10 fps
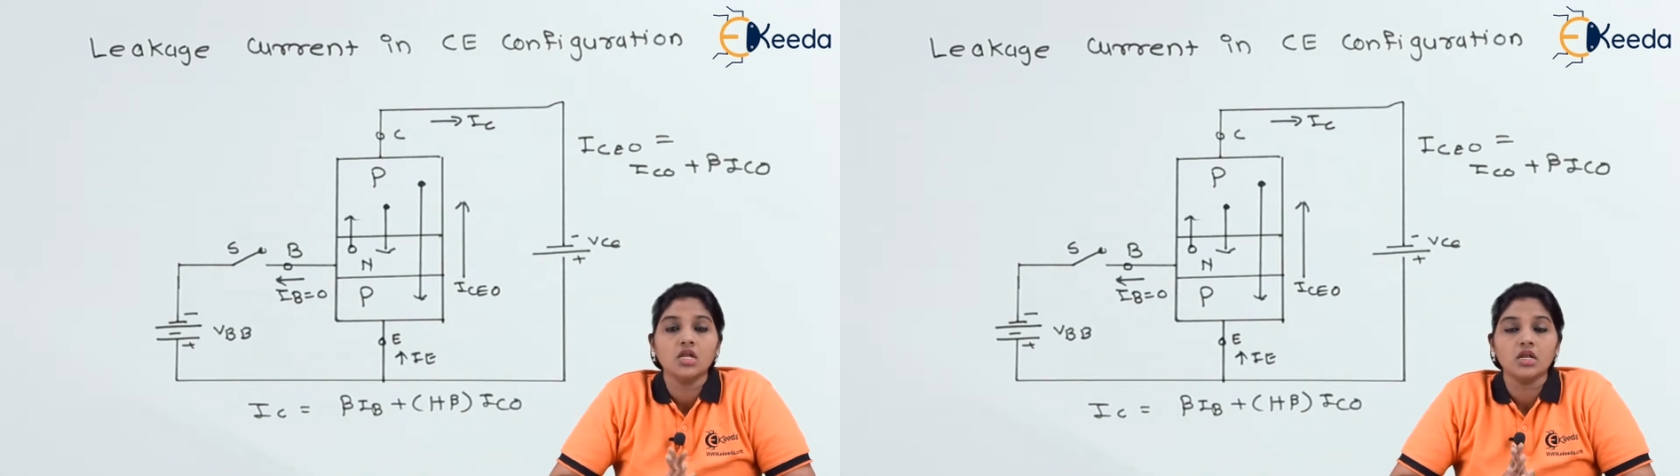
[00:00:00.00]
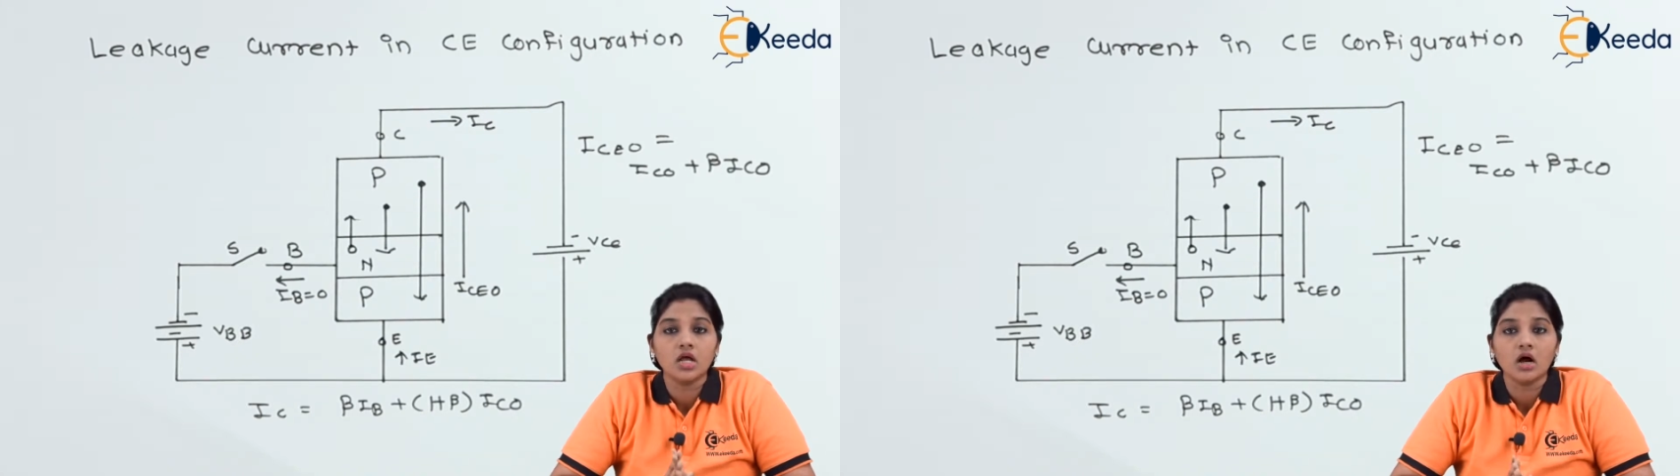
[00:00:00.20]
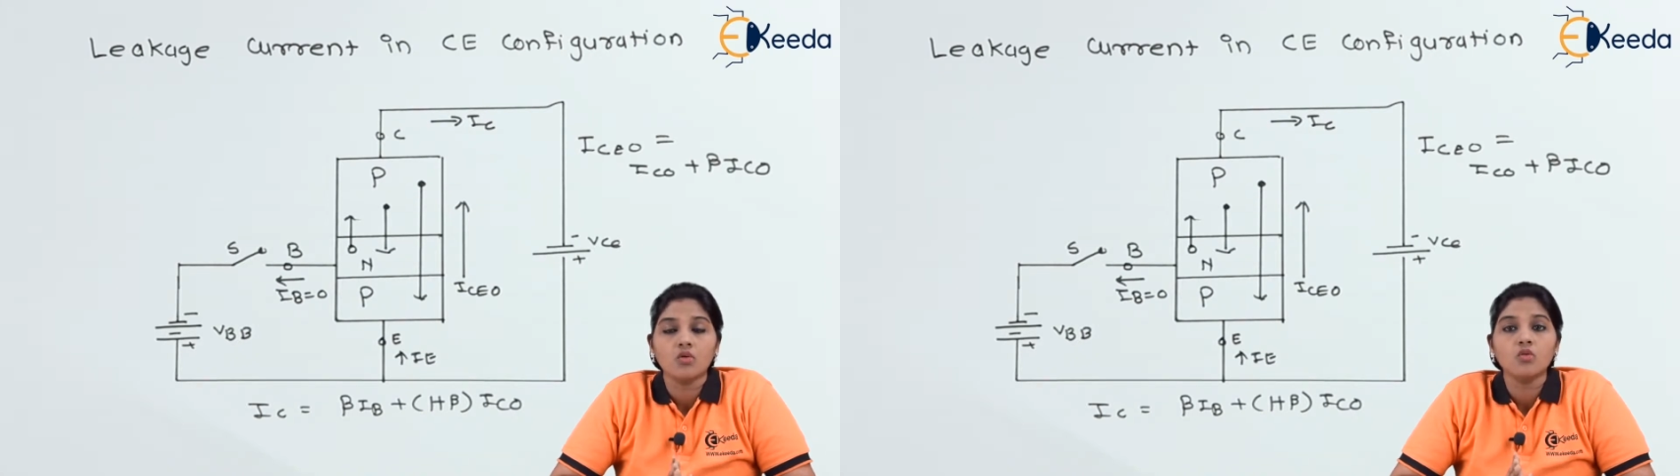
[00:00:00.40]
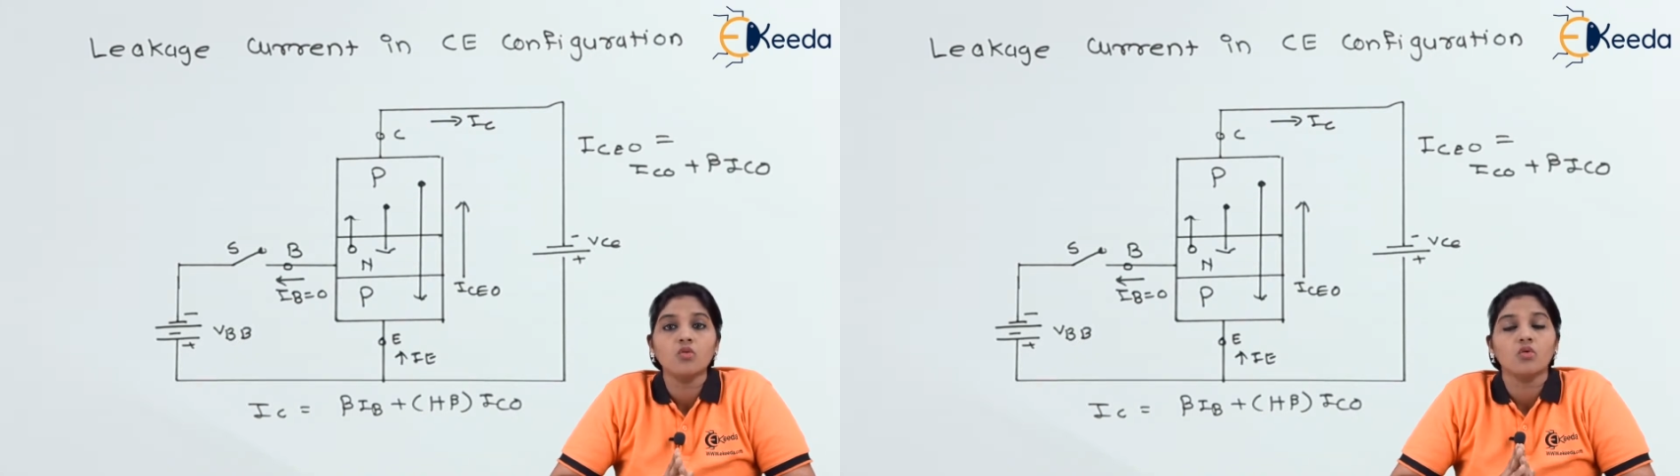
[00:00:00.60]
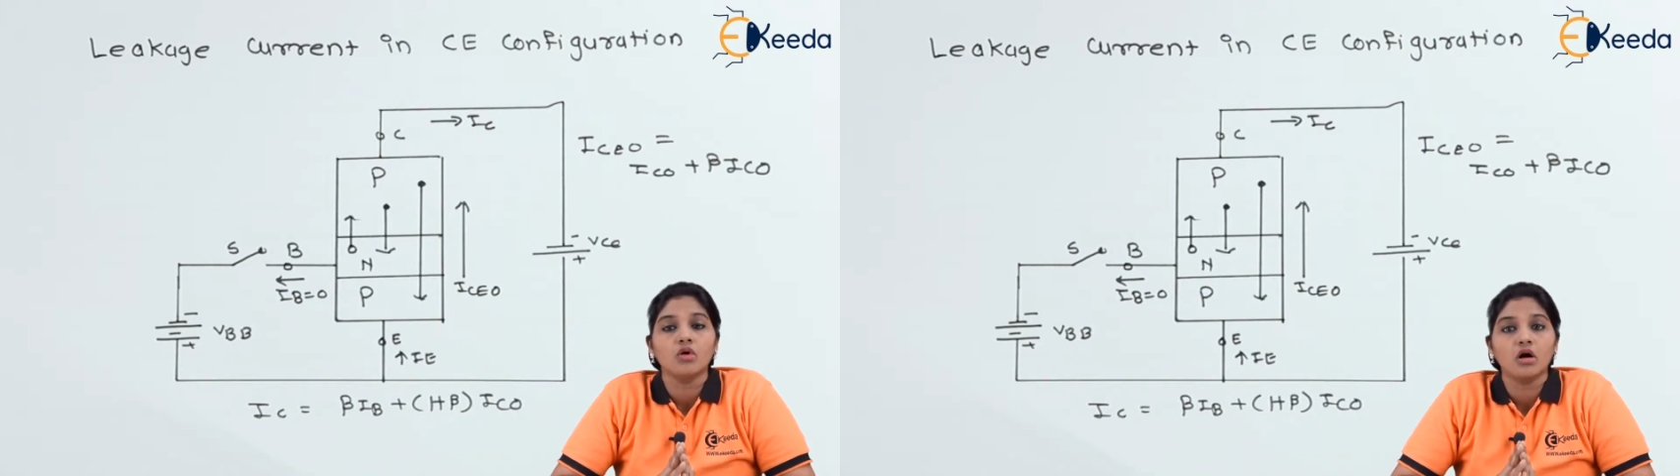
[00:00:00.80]
Now,
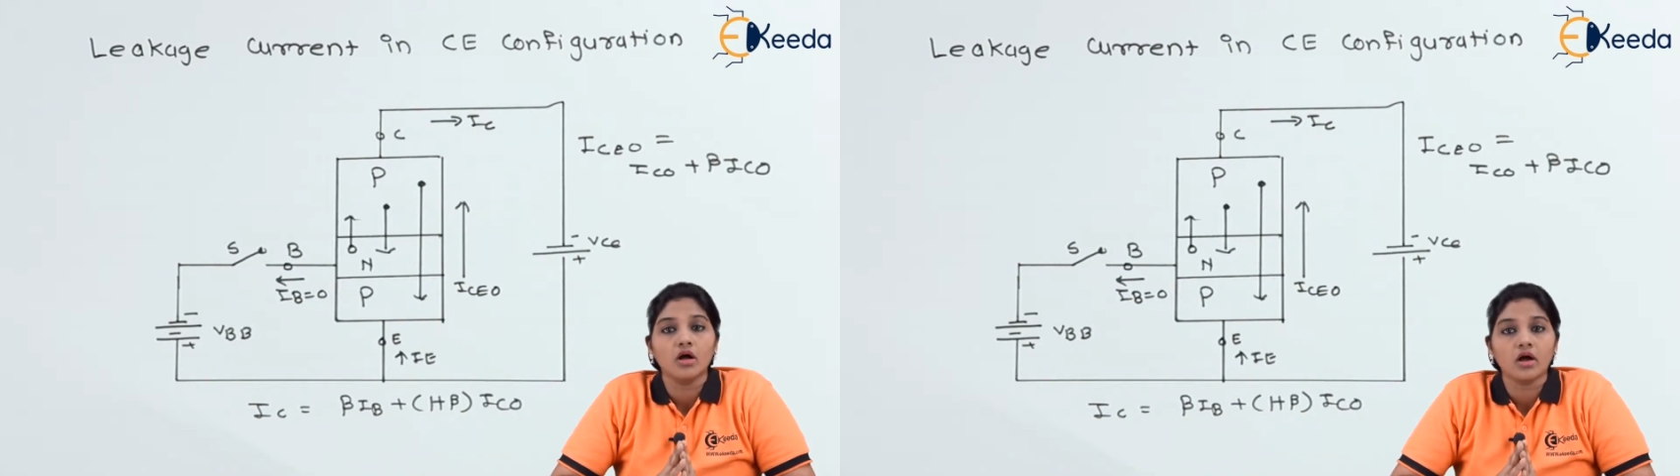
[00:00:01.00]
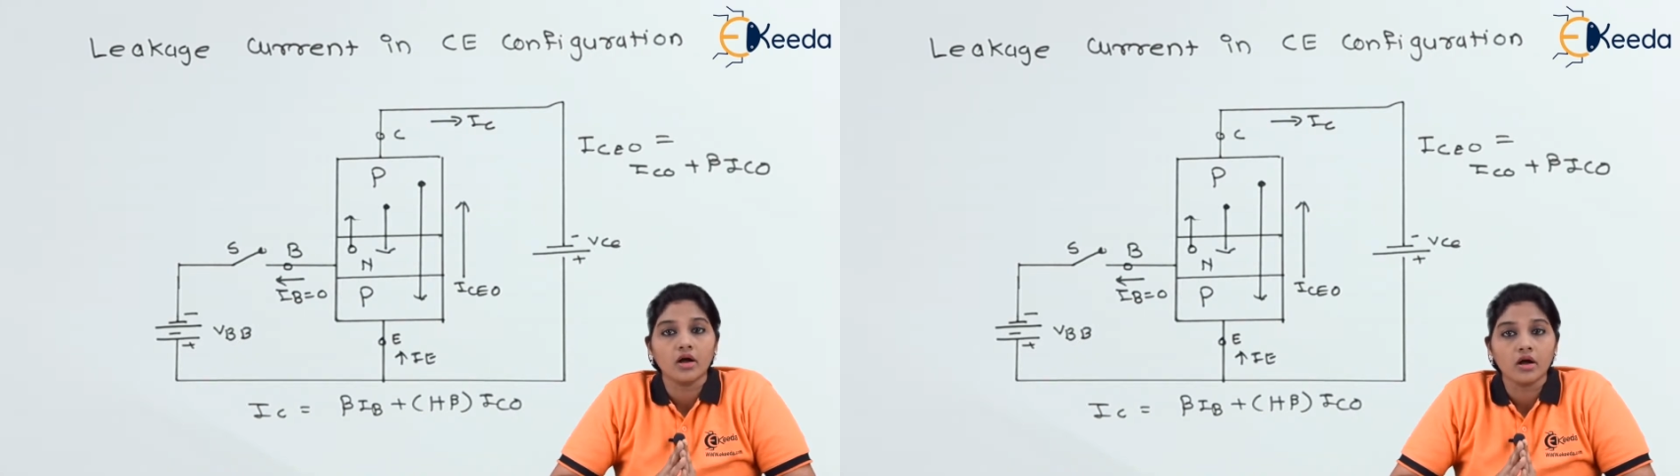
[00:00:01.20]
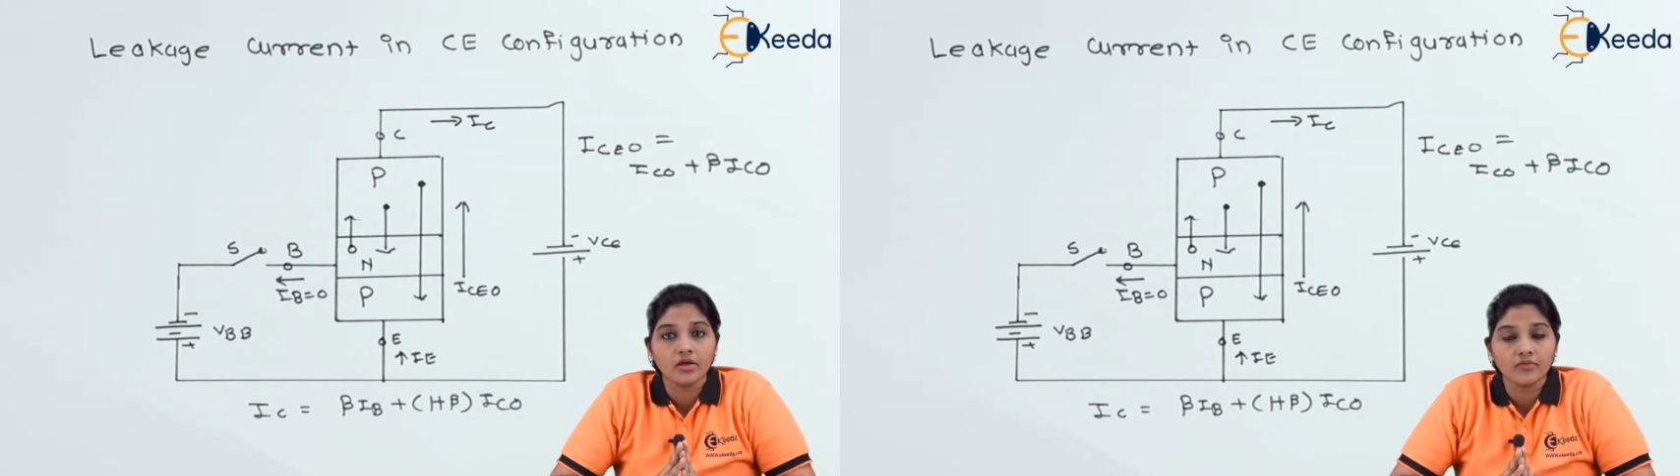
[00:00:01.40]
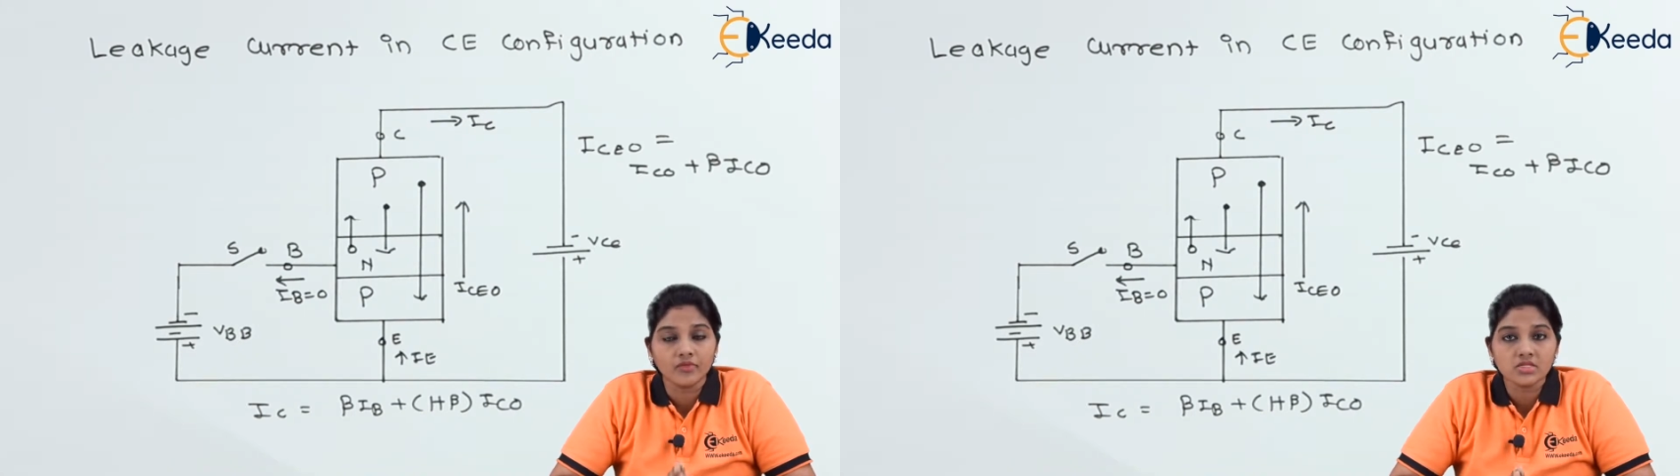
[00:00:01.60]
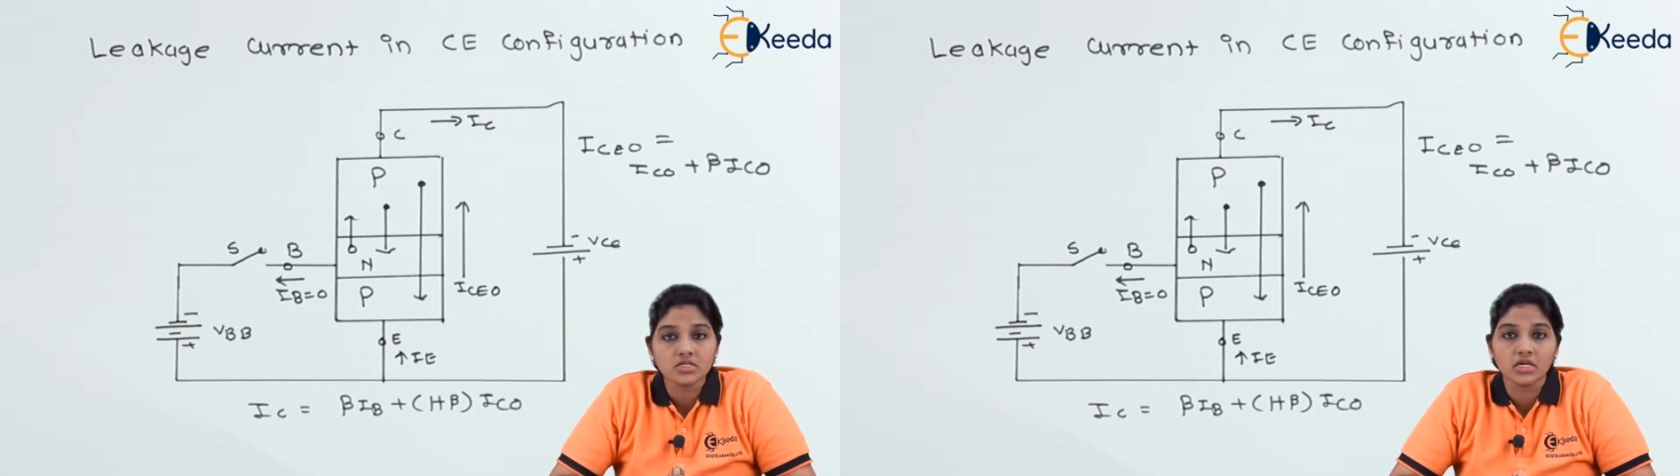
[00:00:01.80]
in
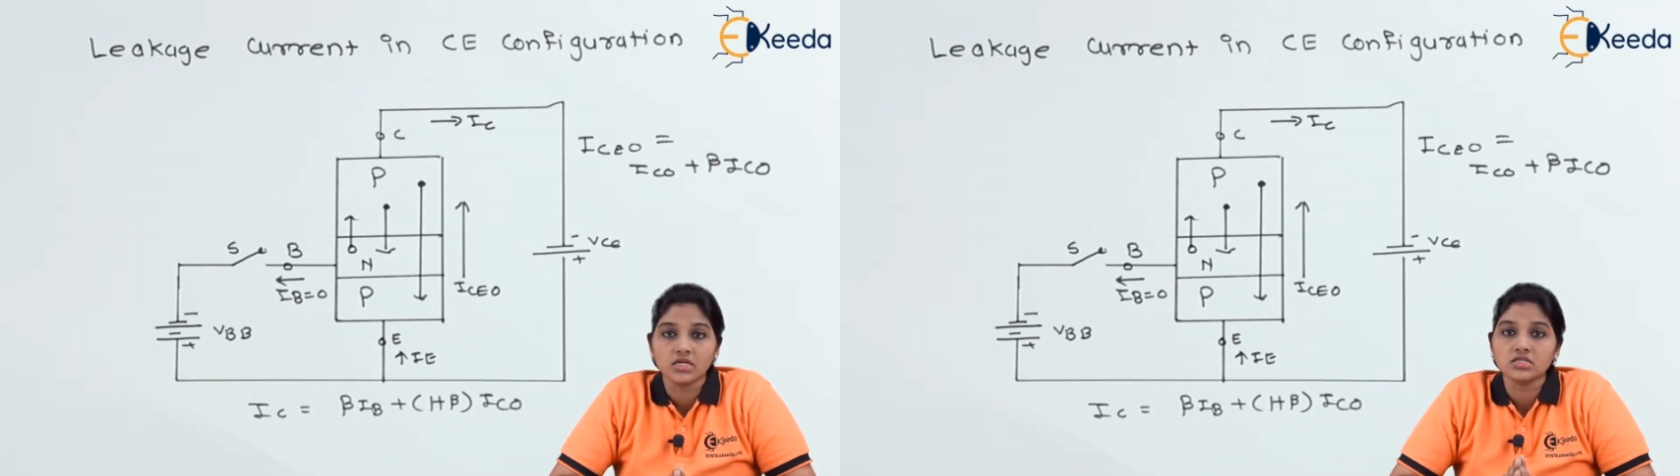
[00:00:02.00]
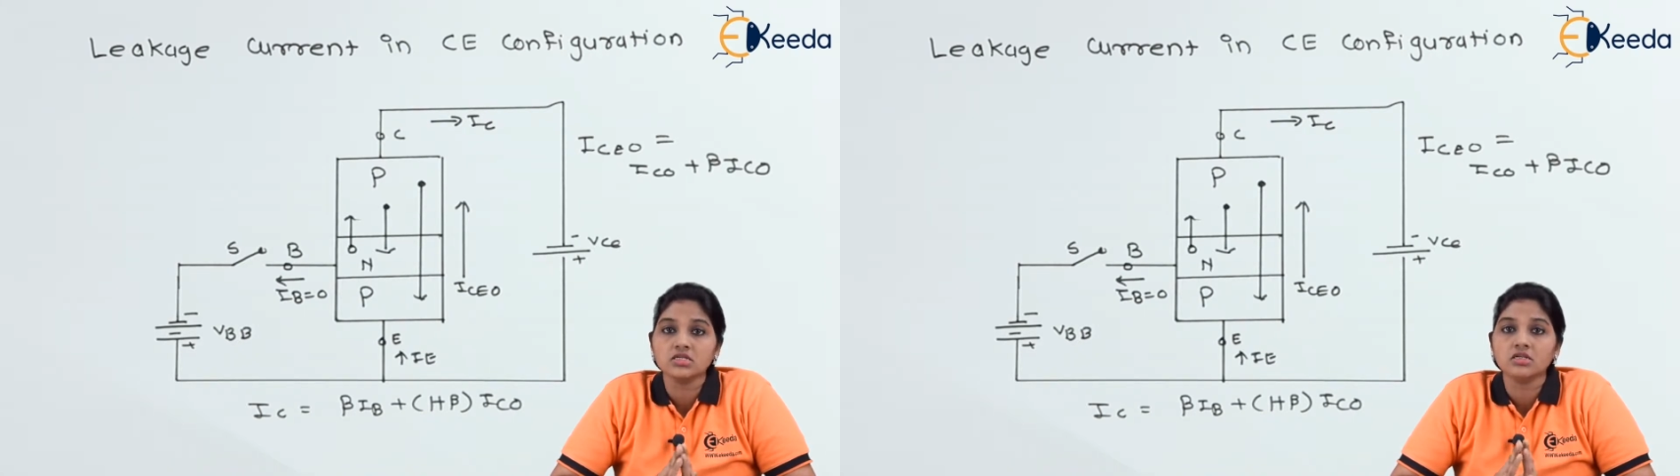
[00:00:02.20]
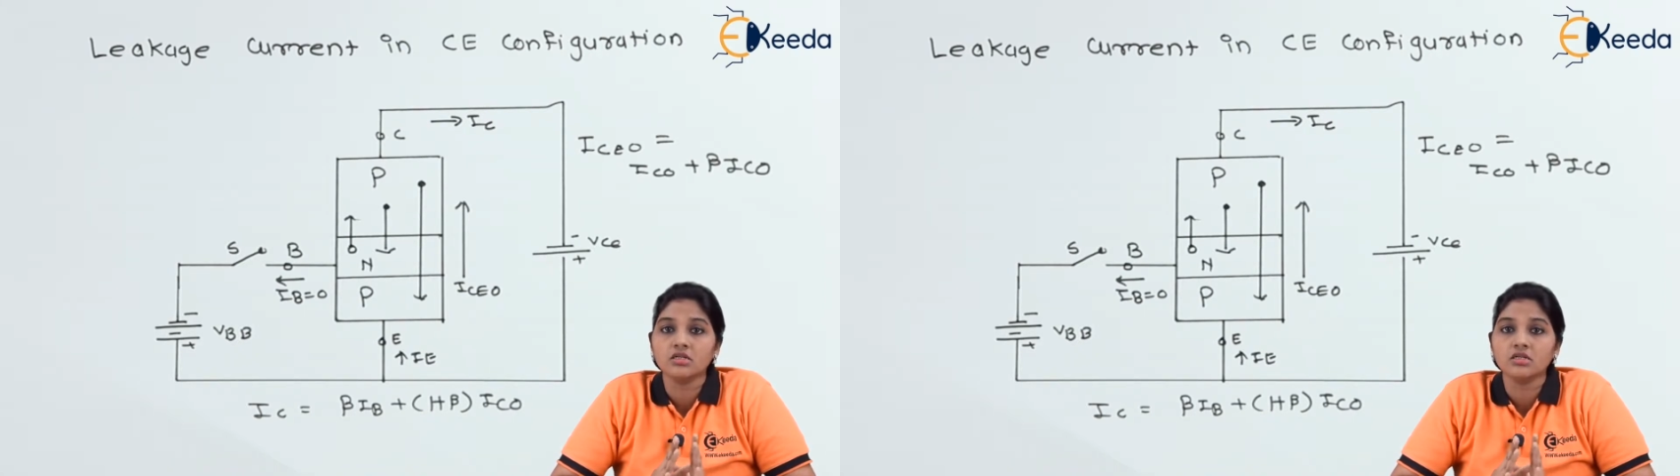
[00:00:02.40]
this case,